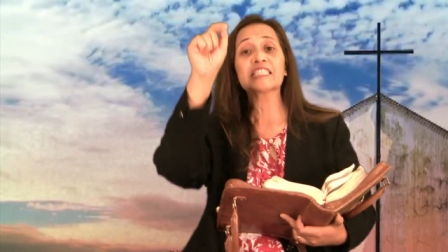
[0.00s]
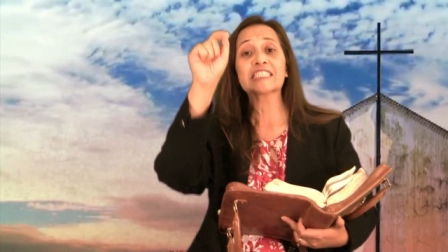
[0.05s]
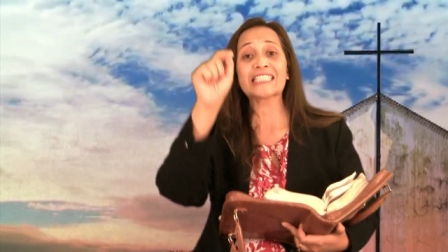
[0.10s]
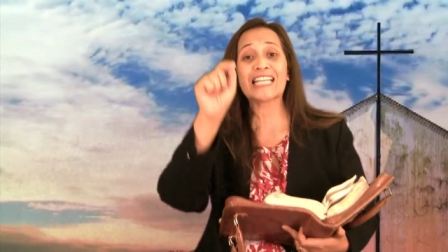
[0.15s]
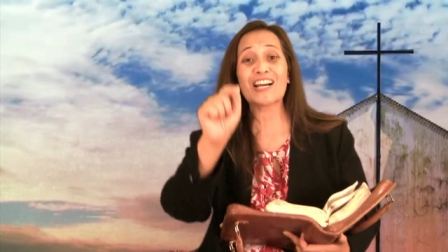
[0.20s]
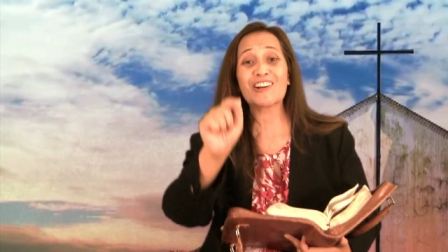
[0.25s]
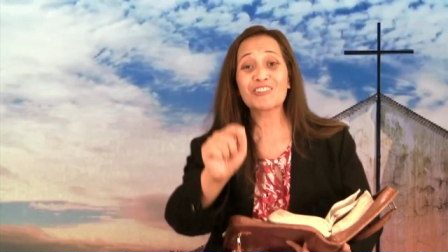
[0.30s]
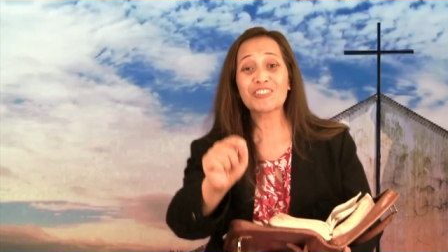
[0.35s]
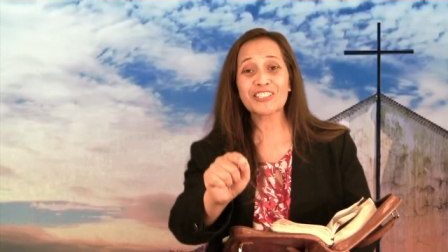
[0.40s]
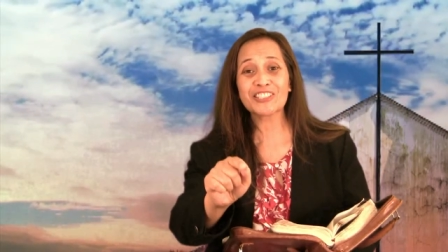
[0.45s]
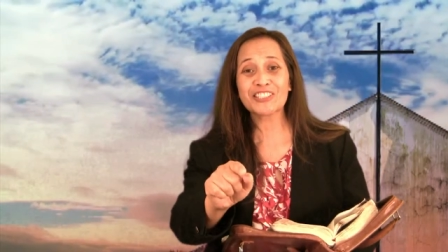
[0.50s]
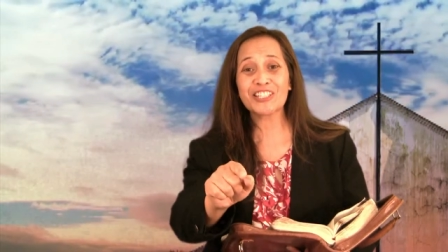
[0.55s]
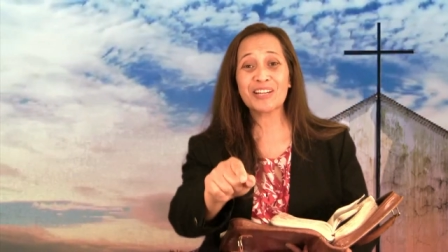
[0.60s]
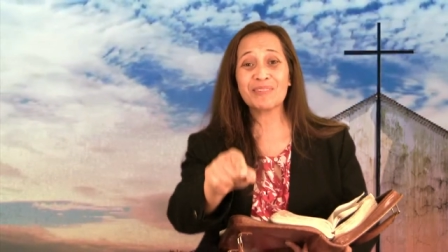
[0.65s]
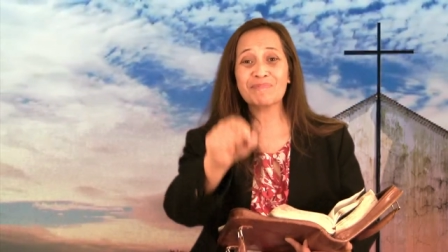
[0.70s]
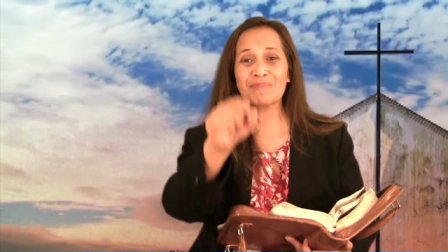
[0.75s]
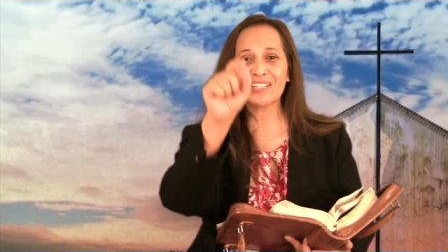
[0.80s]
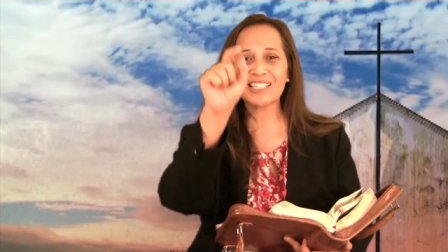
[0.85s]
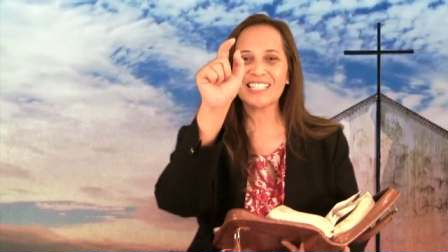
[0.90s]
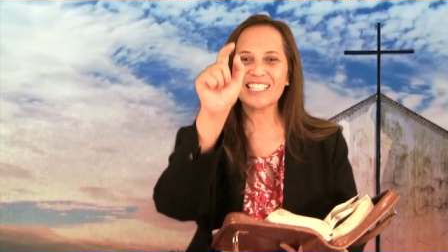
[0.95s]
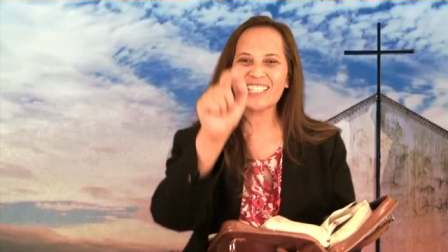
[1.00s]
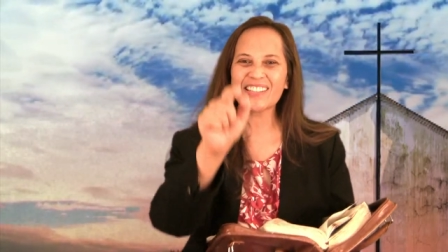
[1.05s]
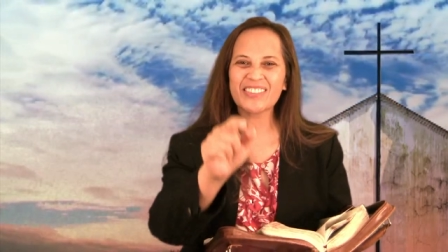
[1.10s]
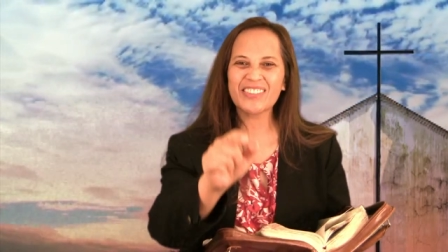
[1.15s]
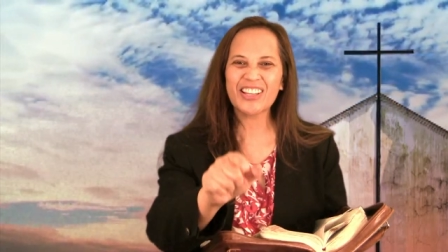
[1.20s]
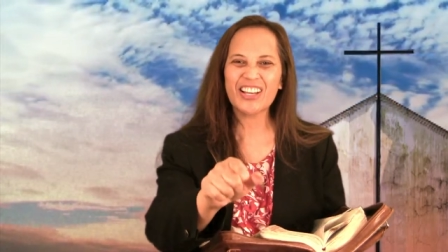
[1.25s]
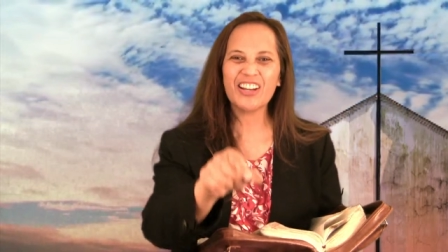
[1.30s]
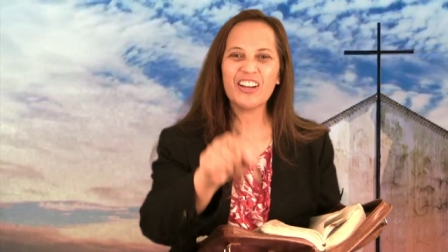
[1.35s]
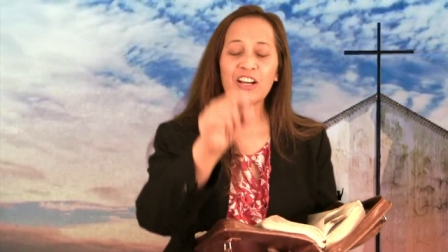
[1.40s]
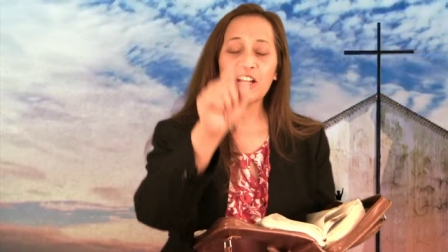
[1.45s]
Tell someone in
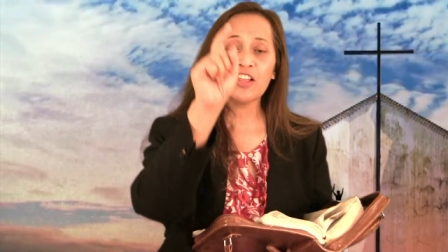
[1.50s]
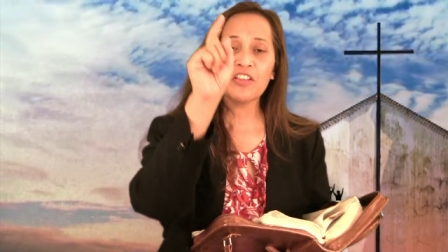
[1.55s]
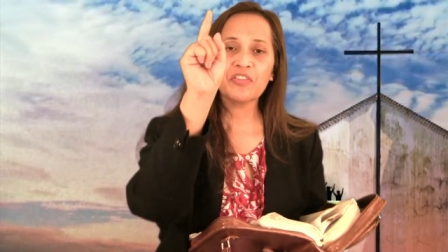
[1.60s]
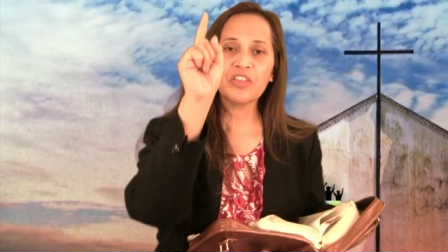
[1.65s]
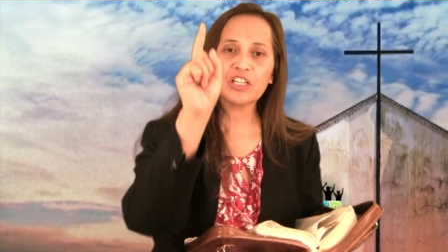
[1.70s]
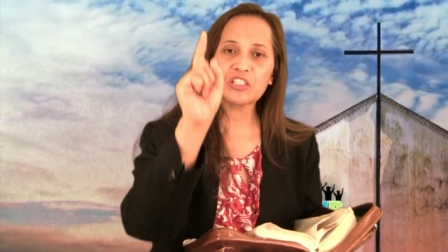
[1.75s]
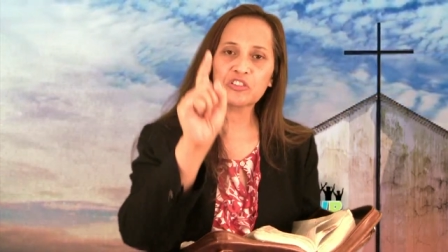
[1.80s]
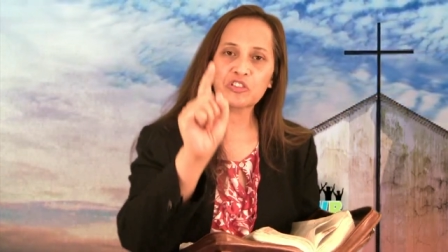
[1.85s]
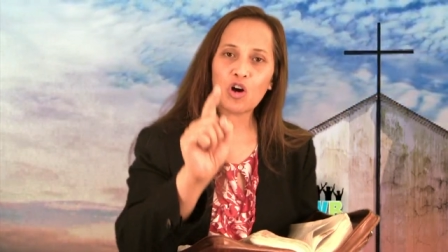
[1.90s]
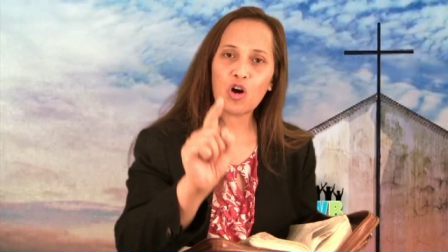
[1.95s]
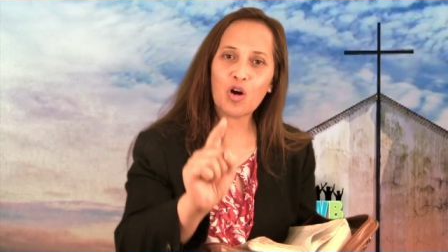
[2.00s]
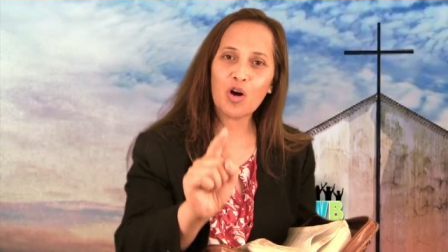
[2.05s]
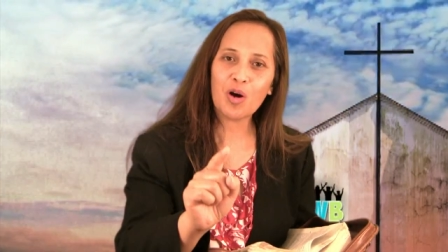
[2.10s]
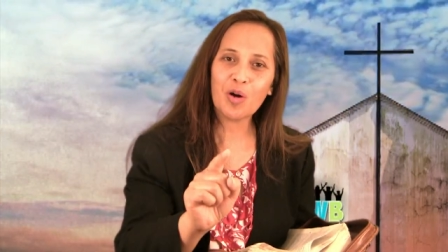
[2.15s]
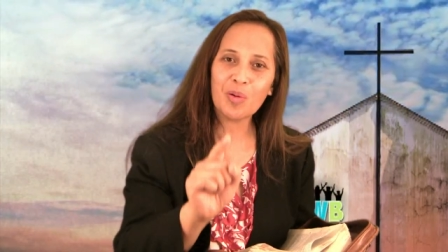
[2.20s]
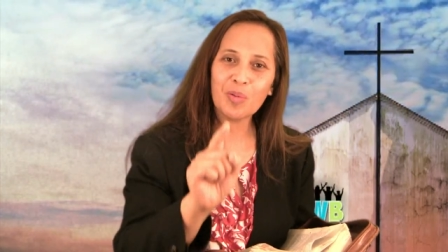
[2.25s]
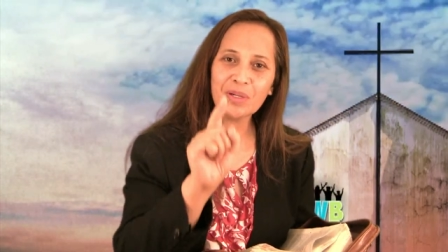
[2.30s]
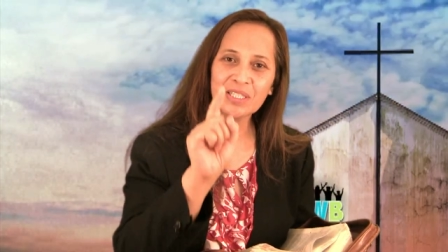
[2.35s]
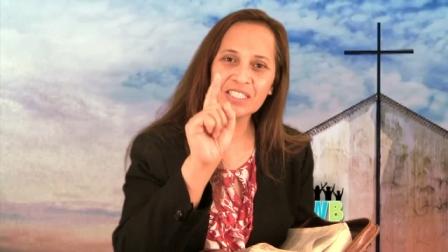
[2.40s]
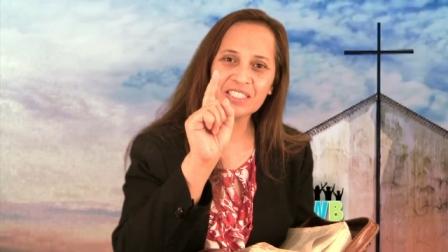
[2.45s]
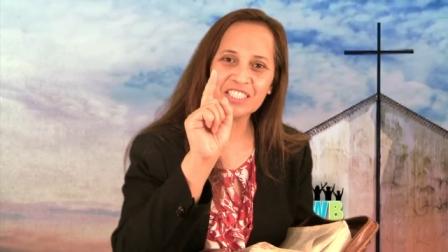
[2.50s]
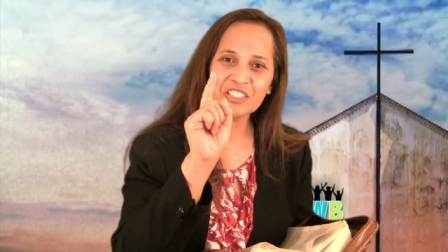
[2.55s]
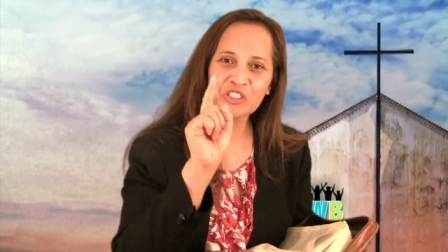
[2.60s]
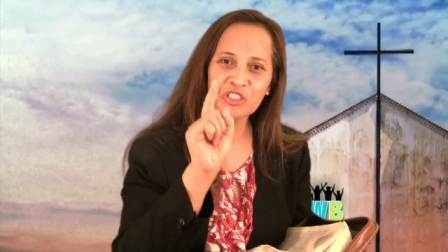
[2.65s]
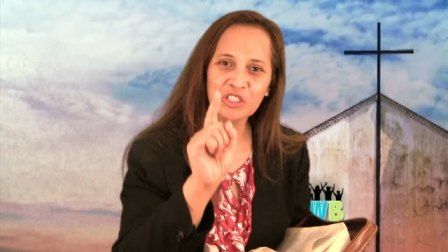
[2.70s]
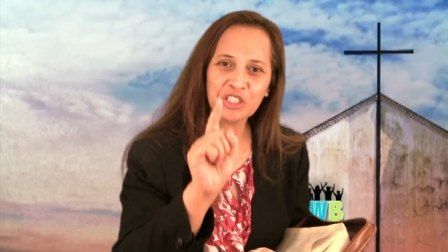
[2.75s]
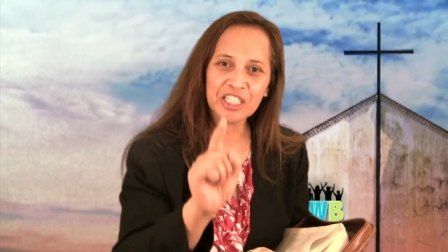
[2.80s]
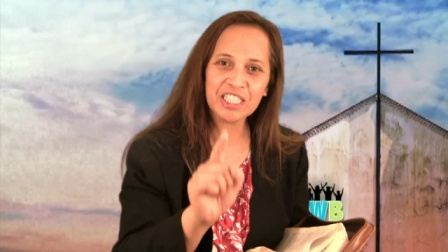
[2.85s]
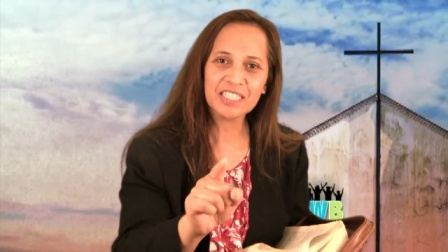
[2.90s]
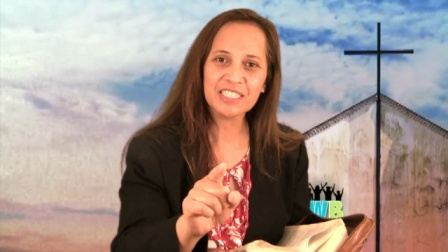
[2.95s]
there there's always
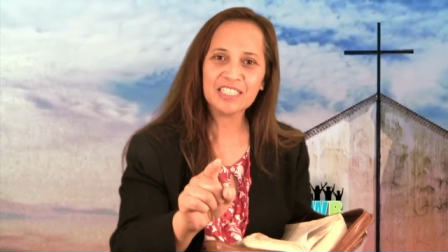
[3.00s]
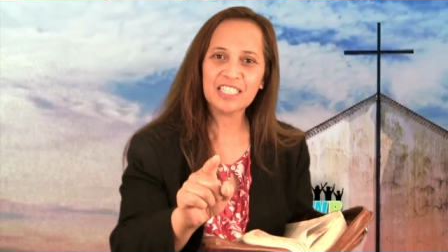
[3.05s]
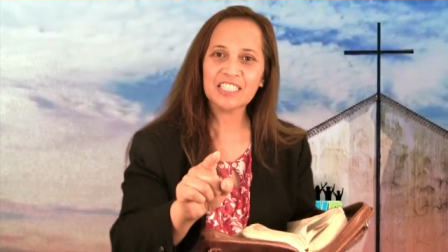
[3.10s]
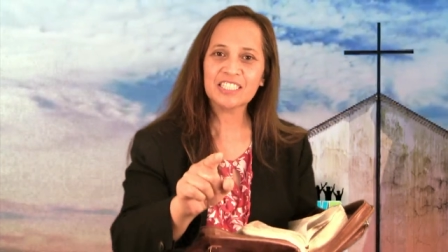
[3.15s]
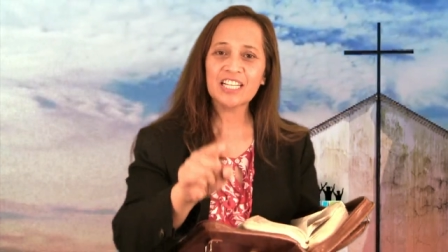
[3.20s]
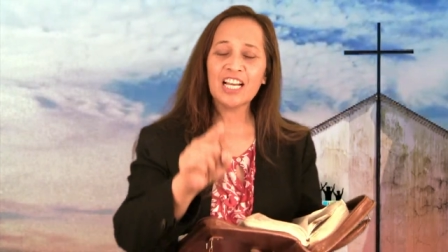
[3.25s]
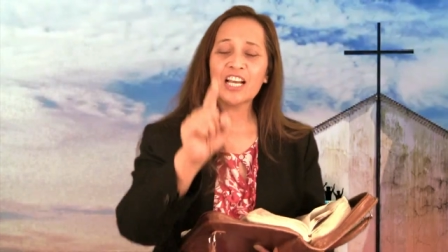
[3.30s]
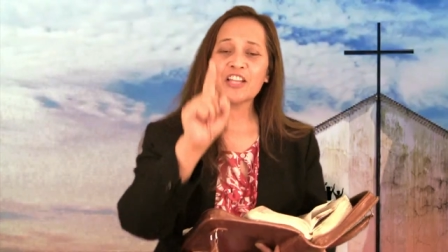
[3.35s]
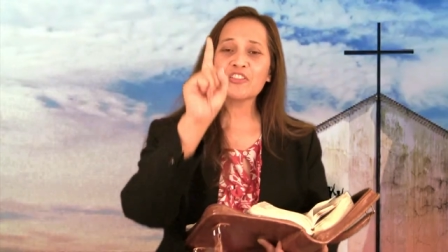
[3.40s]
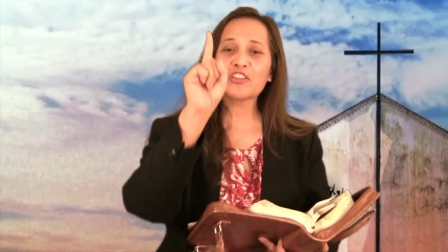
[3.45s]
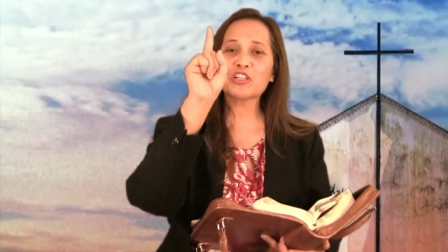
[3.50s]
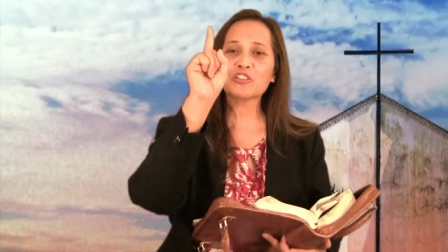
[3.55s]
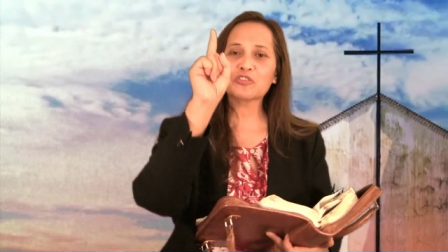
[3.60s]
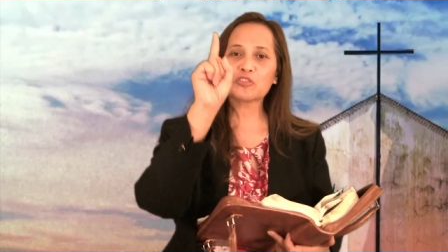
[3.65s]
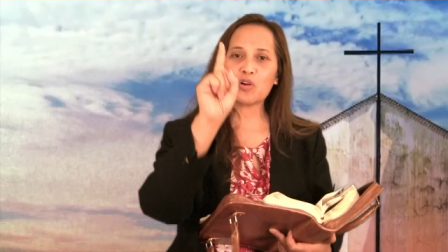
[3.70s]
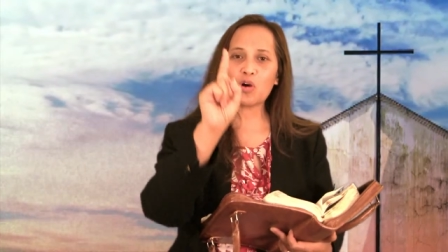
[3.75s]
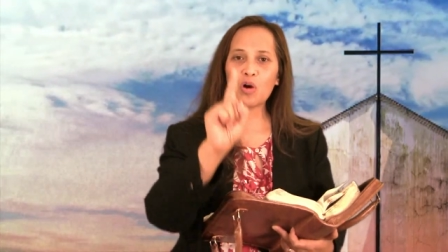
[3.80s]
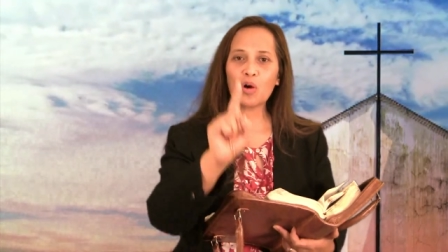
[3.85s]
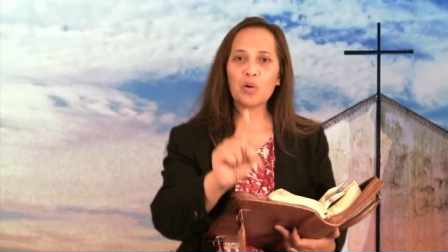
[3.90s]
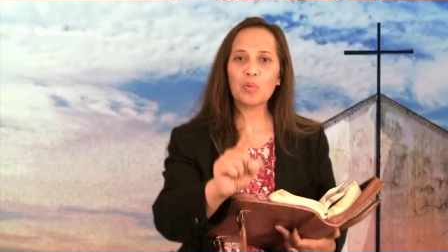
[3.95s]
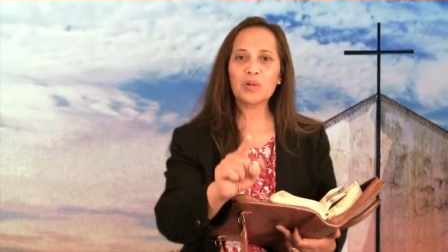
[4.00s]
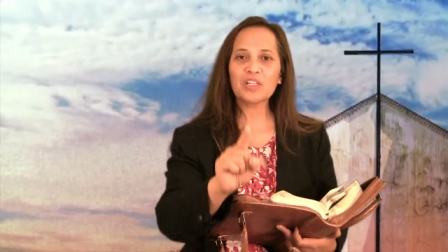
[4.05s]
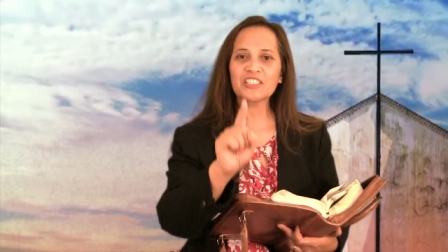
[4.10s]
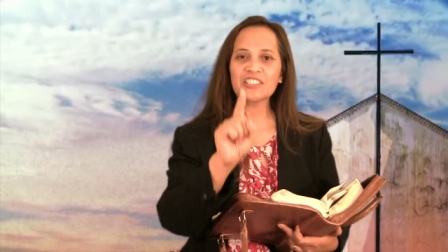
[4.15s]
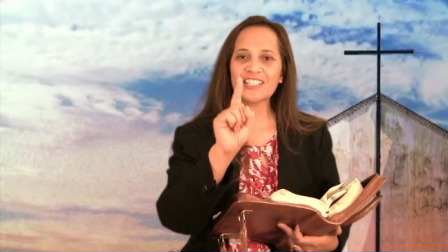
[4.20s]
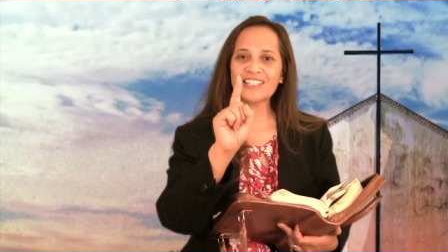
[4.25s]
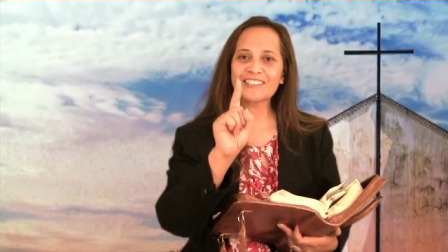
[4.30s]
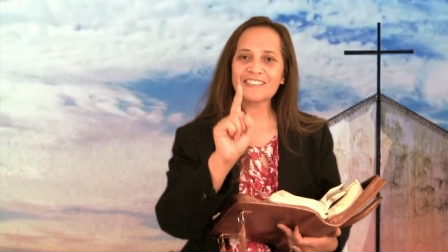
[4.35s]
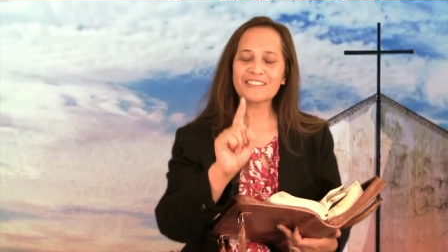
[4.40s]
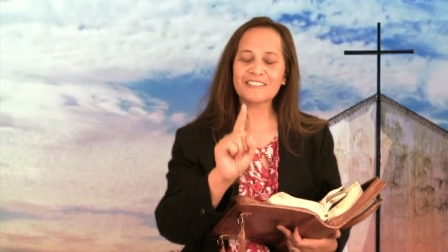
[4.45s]
Jesus. There's always a